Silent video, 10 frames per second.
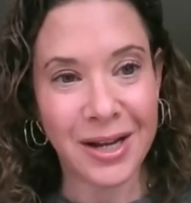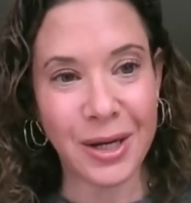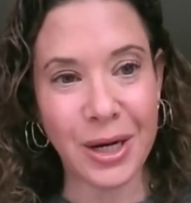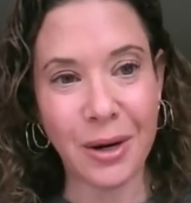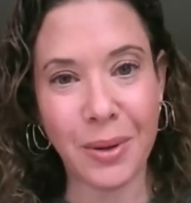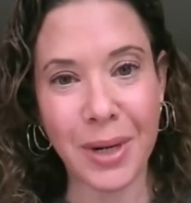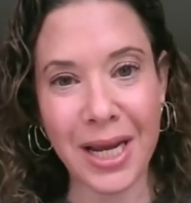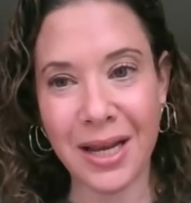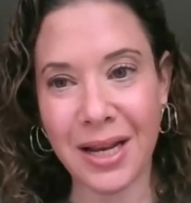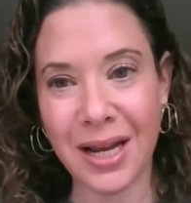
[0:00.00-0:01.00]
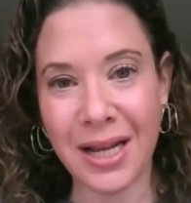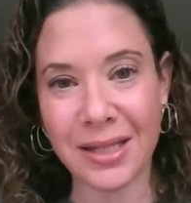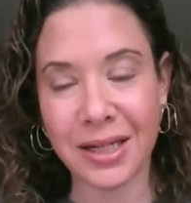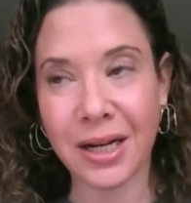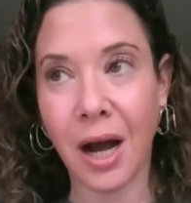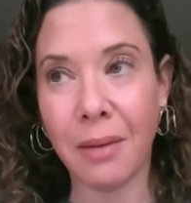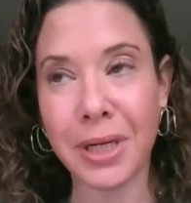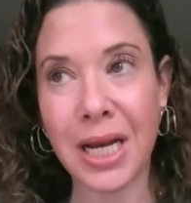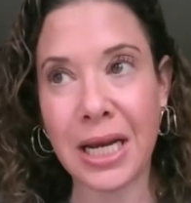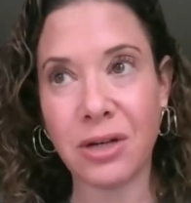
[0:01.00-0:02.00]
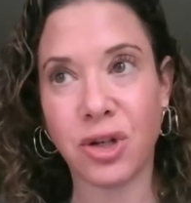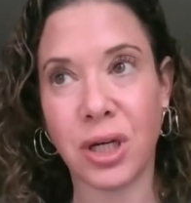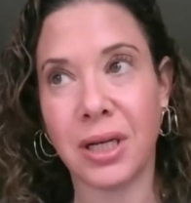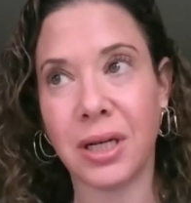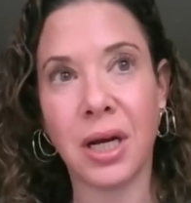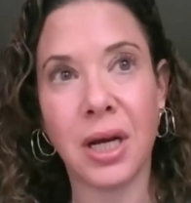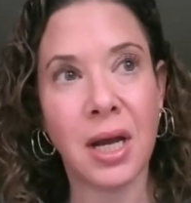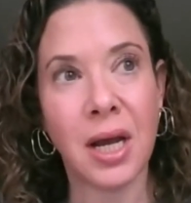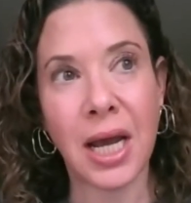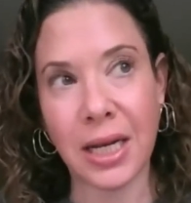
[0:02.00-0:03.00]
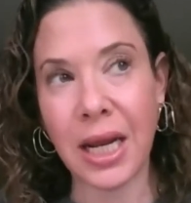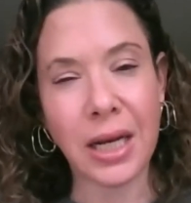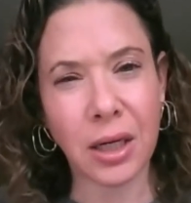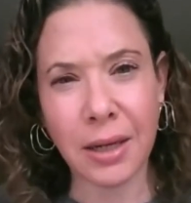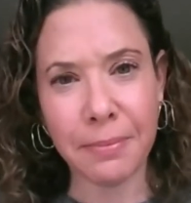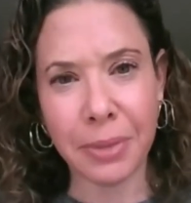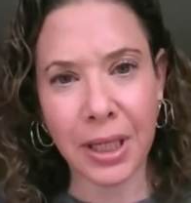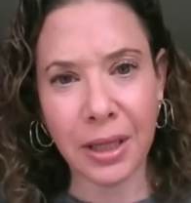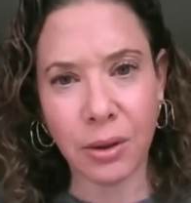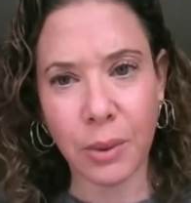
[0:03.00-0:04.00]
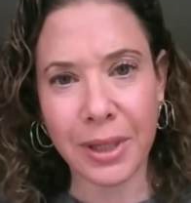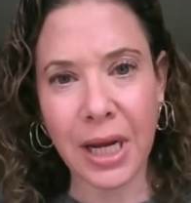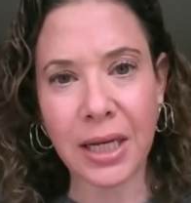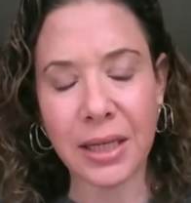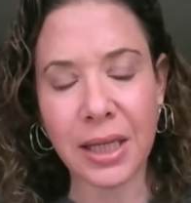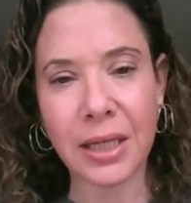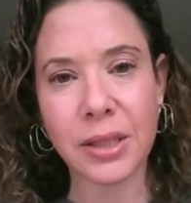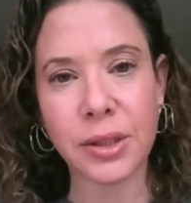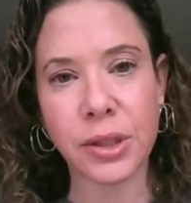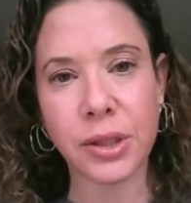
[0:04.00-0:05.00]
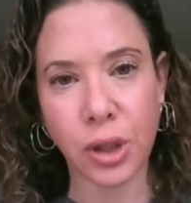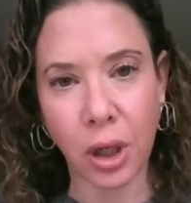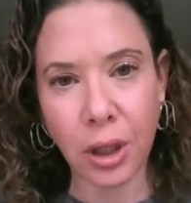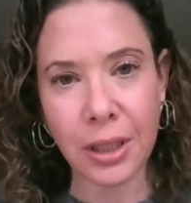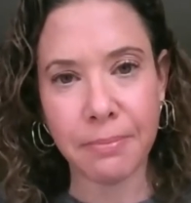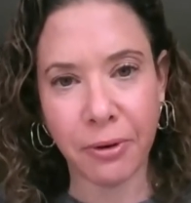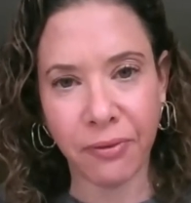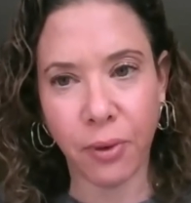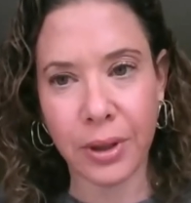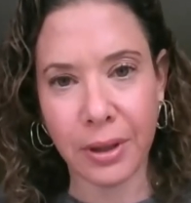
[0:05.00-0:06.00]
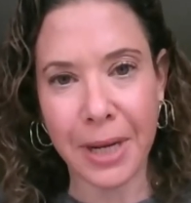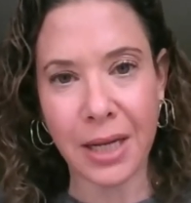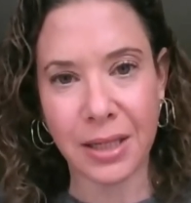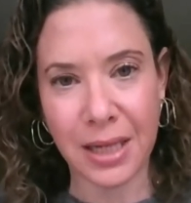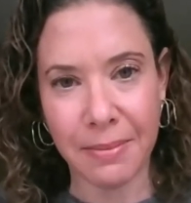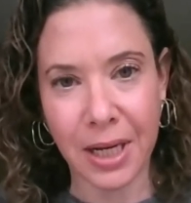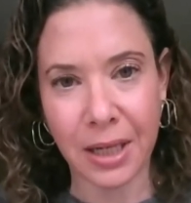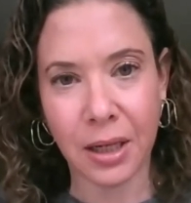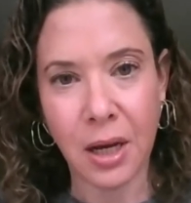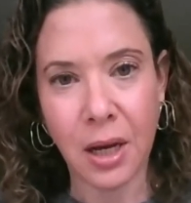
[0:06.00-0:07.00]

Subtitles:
It's a combination, and I completely agree with Katie that it started before the pandemic,